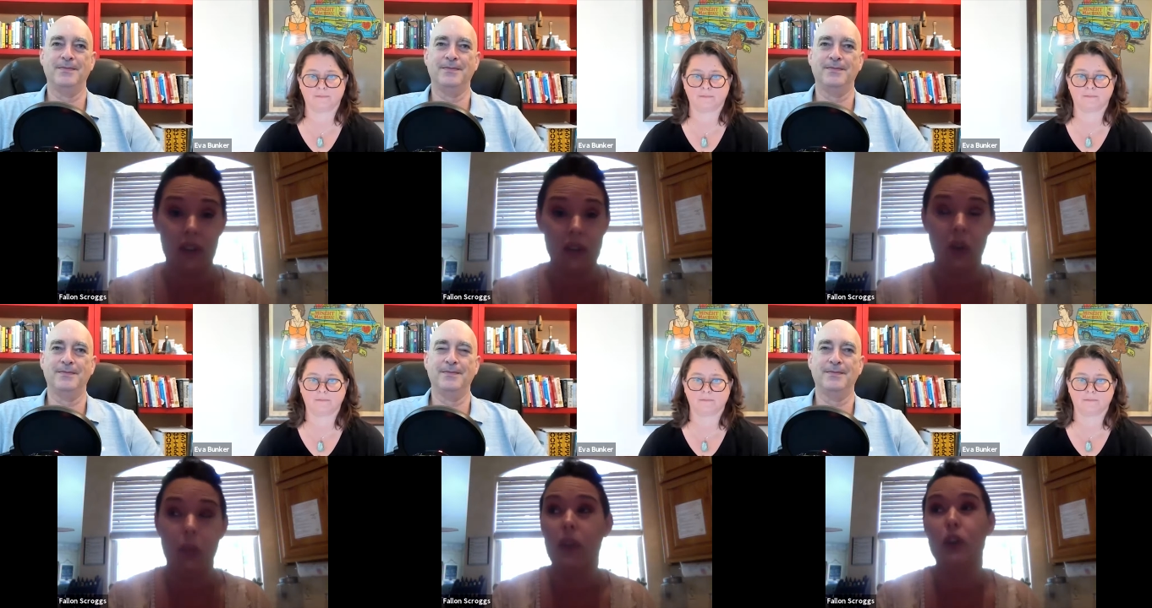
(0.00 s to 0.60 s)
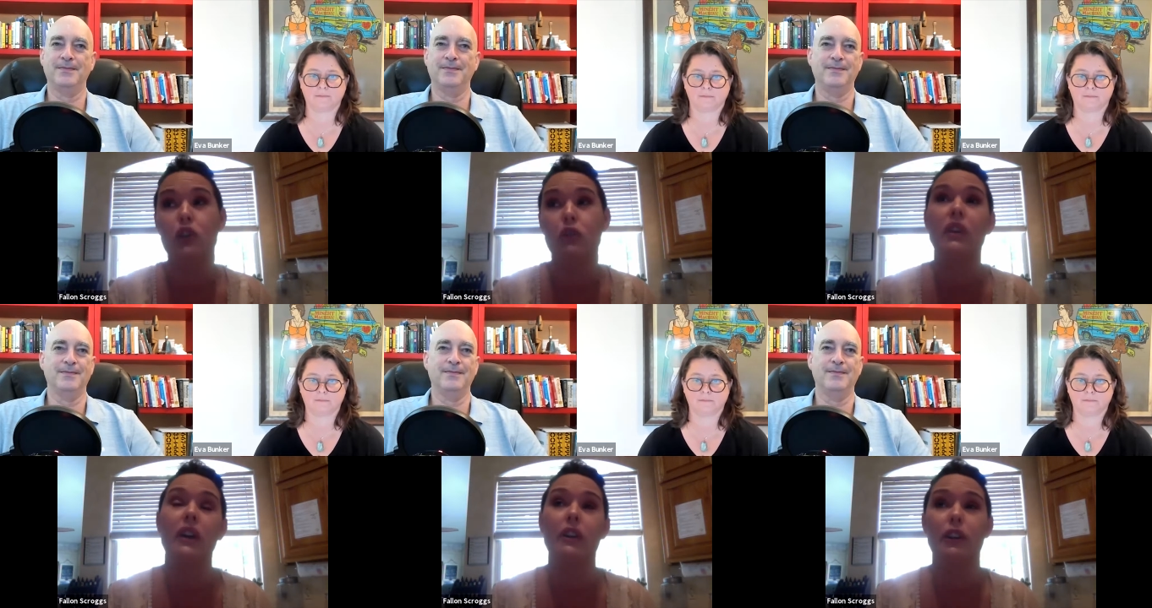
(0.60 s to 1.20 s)
Speaker 1: it to them unless you
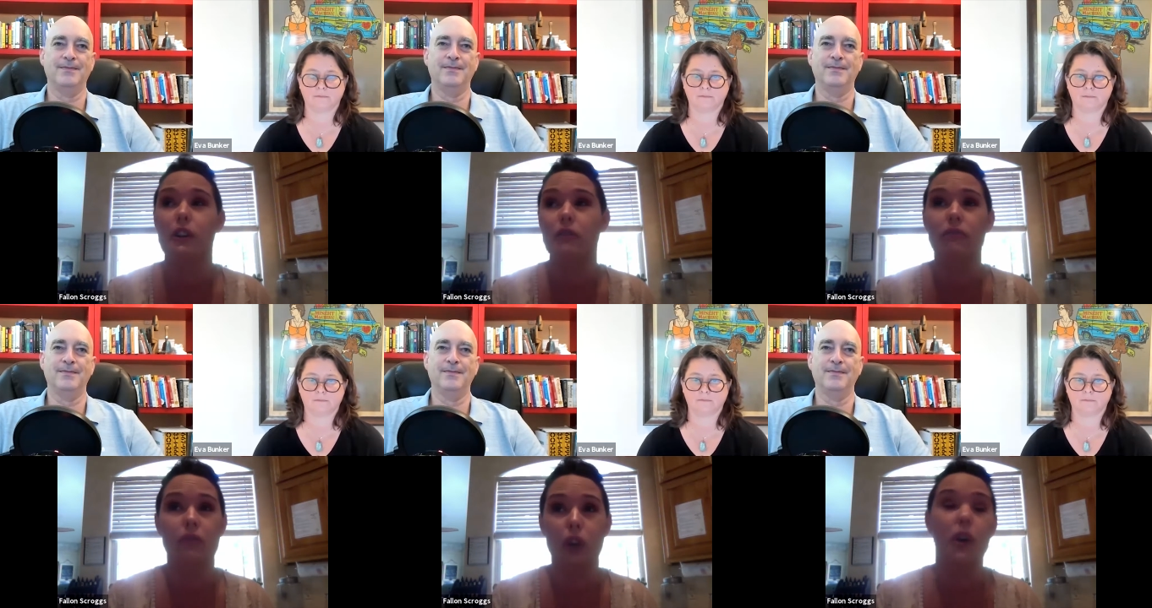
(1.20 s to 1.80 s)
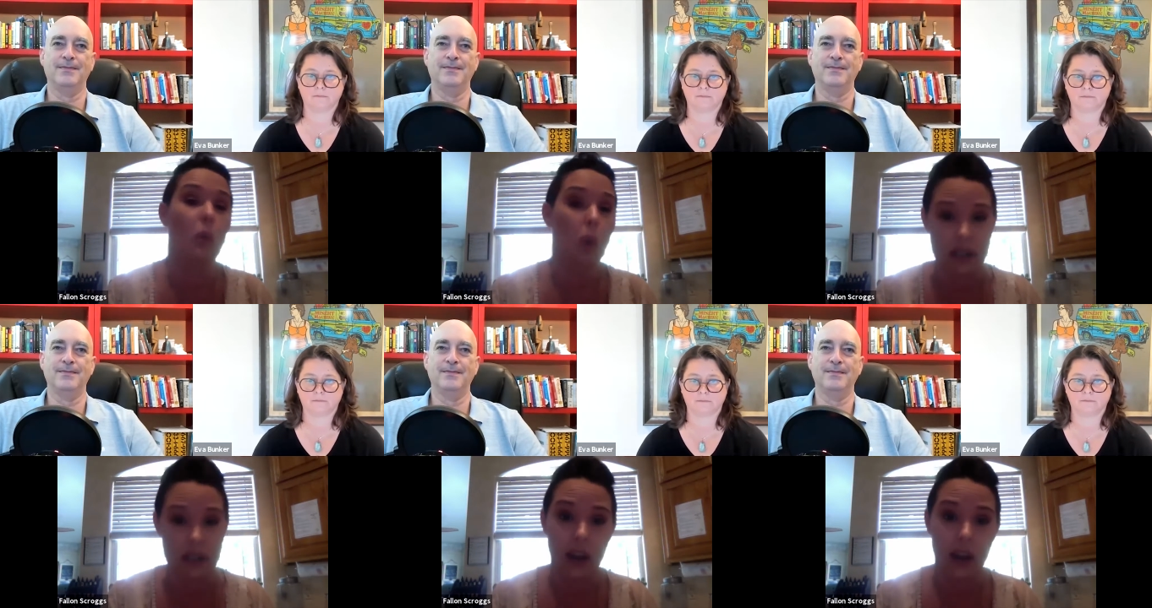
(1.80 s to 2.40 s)
get your, you know what
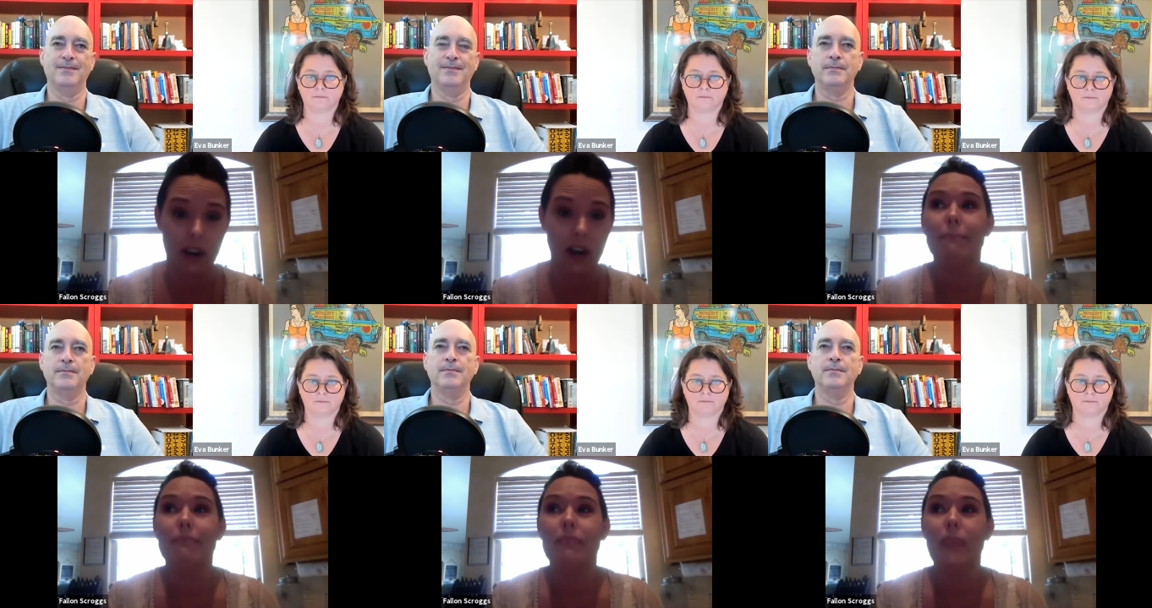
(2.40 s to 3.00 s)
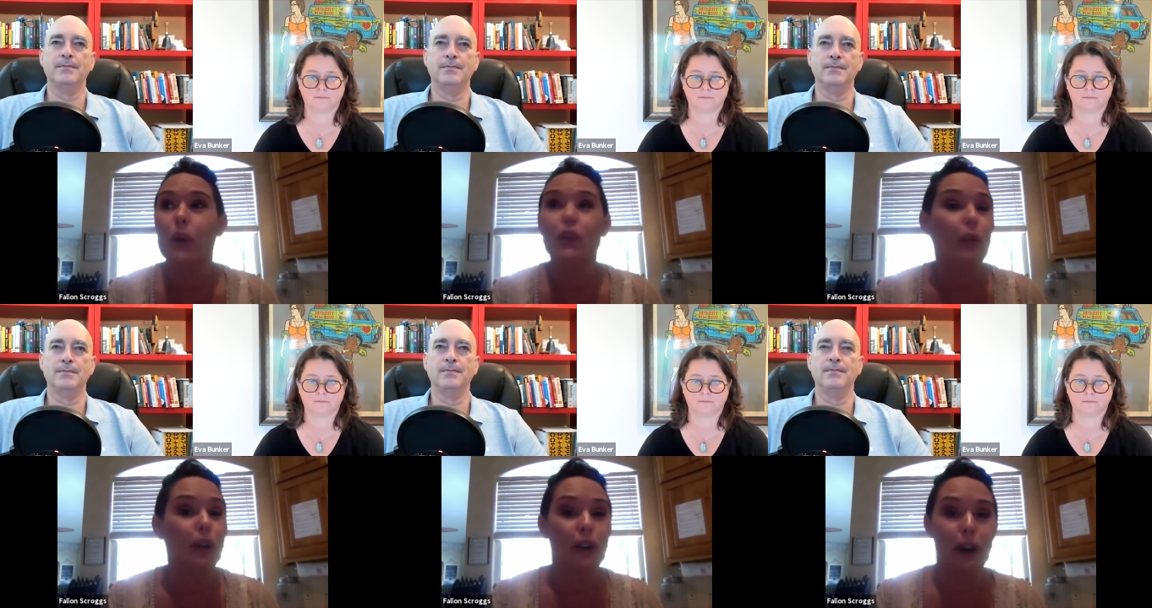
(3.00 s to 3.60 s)
together. I wish I
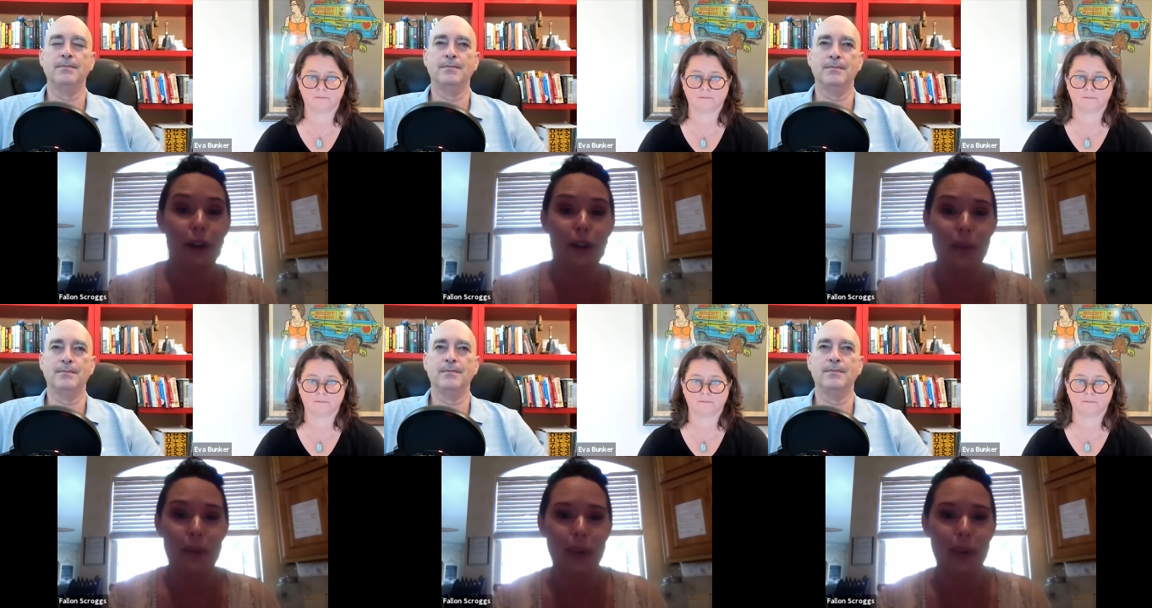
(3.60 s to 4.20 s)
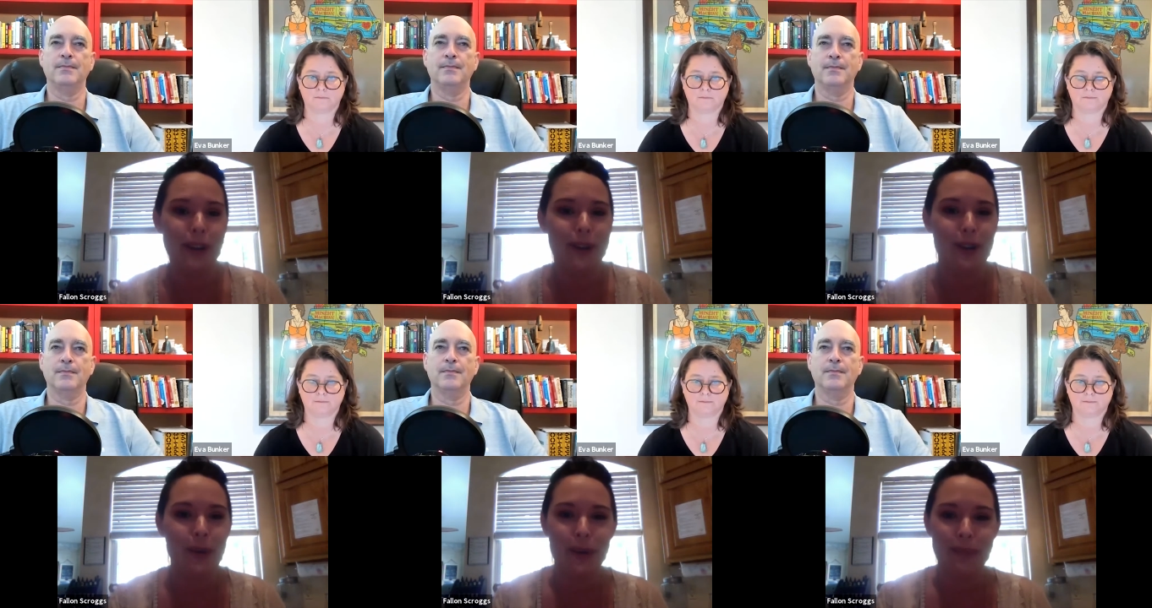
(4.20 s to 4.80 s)
would have known. I mean, but you know,
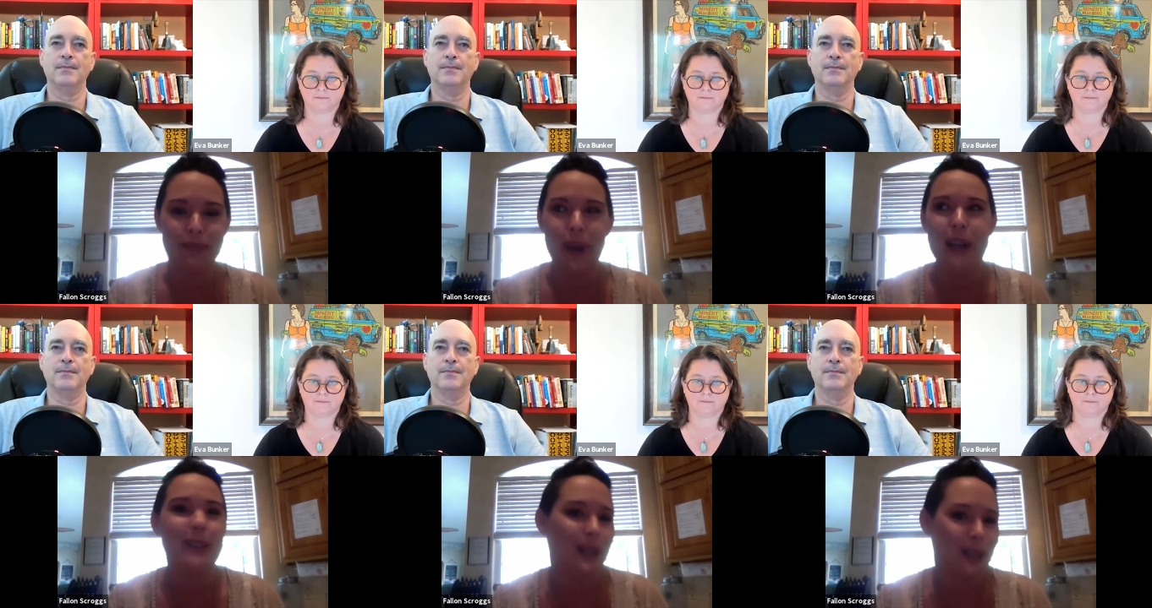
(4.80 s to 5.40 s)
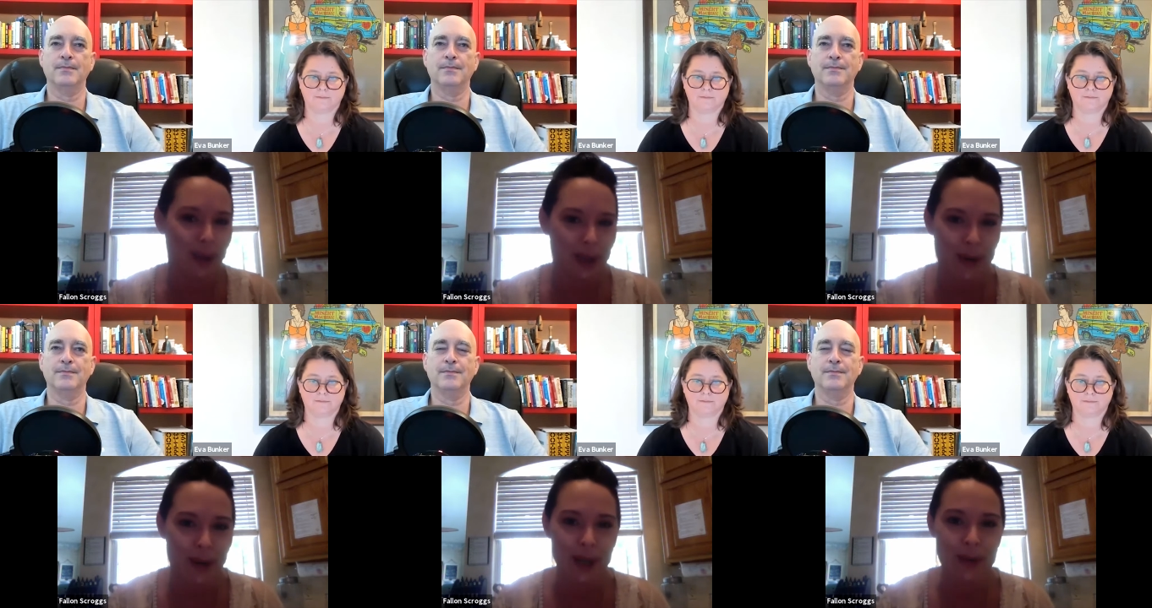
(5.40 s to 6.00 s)
tw- hindsight's always
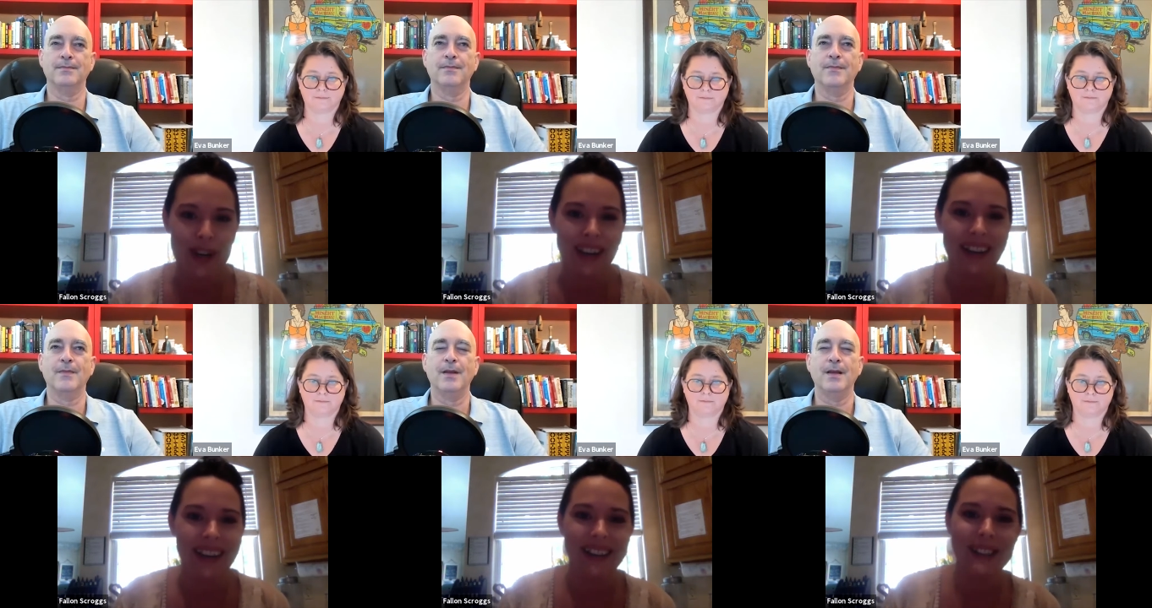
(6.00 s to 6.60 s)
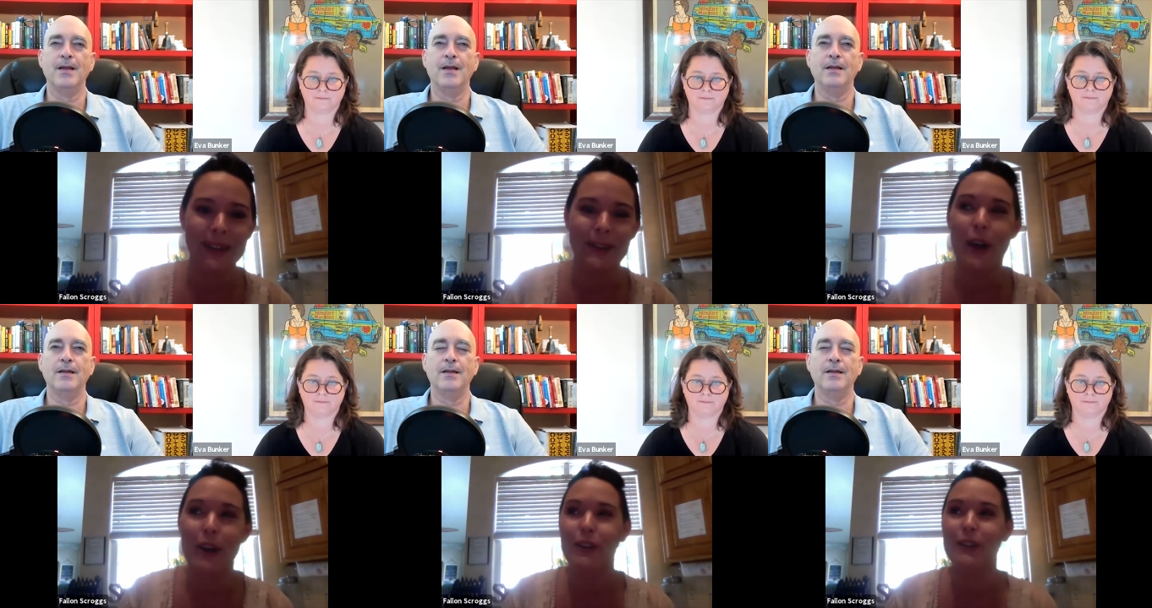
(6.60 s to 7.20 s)
twenty twenty. And so now you,